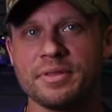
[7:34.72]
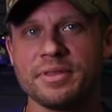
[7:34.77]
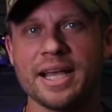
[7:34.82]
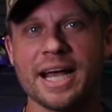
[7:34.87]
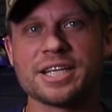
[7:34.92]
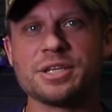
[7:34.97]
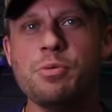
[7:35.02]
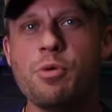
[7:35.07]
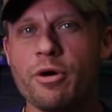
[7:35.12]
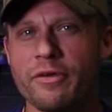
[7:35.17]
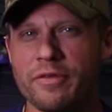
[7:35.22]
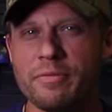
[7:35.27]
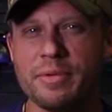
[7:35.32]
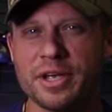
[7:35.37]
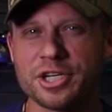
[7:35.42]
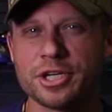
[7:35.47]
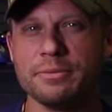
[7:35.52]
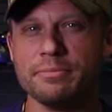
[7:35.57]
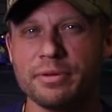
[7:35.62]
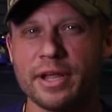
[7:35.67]
that's more of a
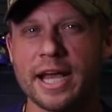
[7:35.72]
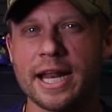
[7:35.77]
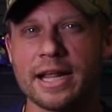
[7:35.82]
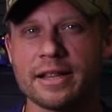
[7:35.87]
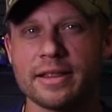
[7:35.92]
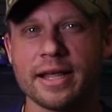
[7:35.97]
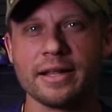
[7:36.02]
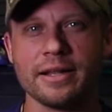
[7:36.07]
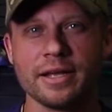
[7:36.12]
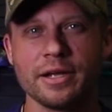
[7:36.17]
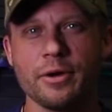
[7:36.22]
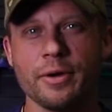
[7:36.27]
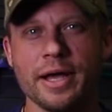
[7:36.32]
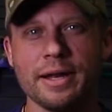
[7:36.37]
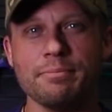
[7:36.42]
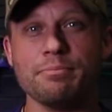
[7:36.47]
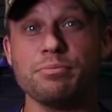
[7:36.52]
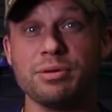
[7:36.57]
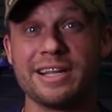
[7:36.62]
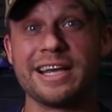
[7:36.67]
mission planning thing. Like, go
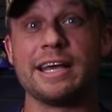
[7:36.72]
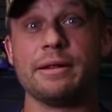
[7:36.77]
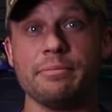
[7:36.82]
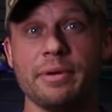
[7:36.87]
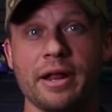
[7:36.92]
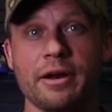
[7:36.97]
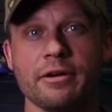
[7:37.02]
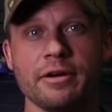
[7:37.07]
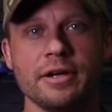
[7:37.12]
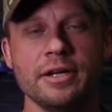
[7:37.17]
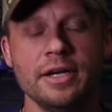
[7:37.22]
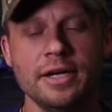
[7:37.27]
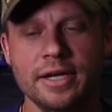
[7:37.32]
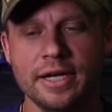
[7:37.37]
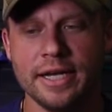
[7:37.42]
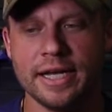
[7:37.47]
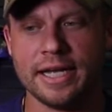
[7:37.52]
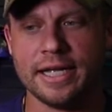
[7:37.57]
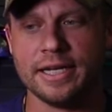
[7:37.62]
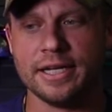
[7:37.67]
ahead and plan better
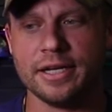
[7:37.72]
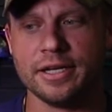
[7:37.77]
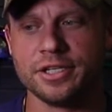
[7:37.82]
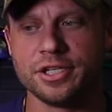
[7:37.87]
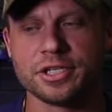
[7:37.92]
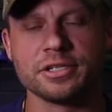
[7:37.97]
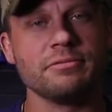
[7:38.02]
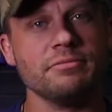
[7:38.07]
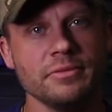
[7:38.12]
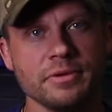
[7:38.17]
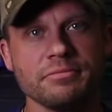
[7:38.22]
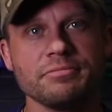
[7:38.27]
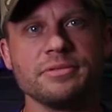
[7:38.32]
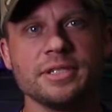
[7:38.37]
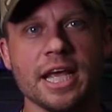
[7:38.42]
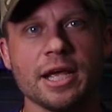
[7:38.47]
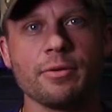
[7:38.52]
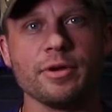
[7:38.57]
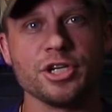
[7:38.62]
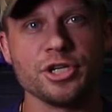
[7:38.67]
and just
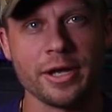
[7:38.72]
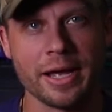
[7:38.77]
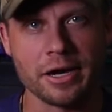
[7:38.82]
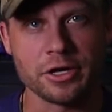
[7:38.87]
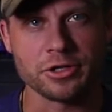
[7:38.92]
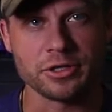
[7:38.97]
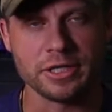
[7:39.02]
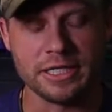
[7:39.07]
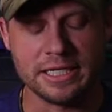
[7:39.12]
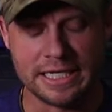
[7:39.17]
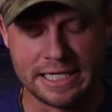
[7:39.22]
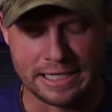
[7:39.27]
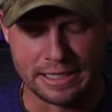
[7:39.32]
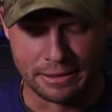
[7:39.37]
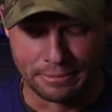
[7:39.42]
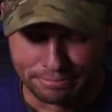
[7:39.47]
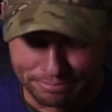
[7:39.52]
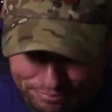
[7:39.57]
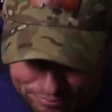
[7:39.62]
take what you actually need.